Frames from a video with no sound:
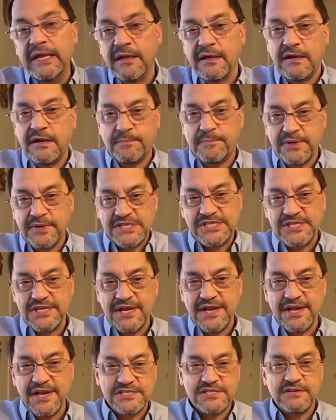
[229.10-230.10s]
an
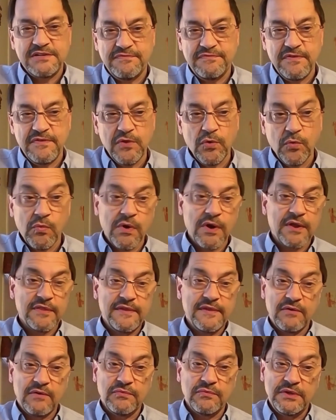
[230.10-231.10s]
appreciation for the work
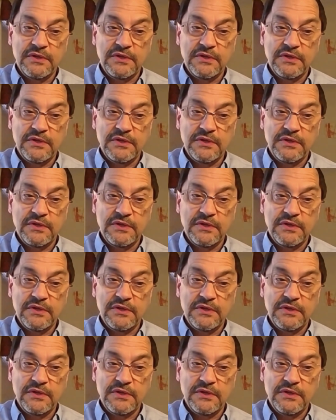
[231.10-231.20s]
that we